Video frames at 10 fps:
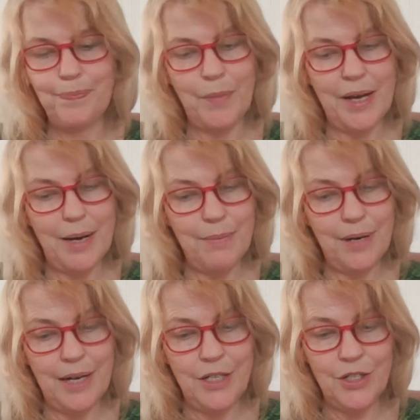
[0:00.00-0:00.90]
my
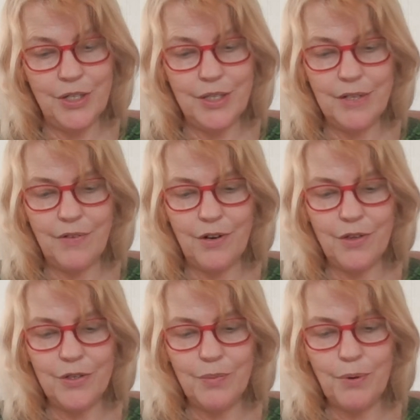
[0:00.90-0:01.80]
apprehensions of
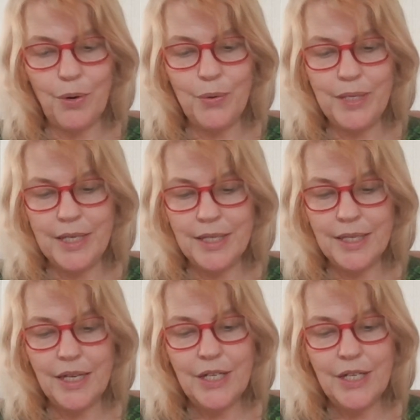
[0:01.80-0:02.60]
Arthur's proneness